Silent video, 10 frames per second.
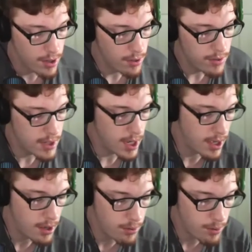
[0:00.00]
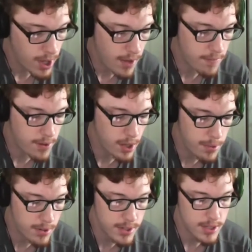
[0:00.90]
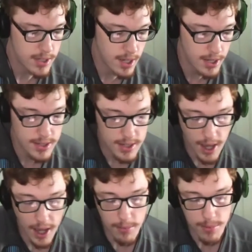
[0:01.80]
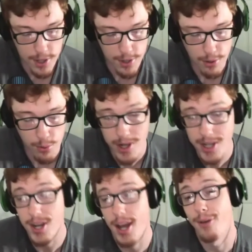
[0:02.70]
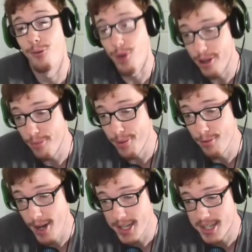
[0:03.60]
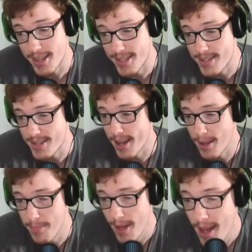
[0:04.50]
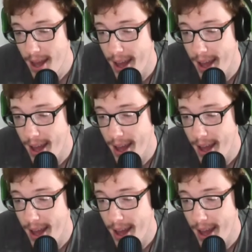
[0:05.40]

Tuesday, we have Clippers and Suns game 2, which I will be watching this time.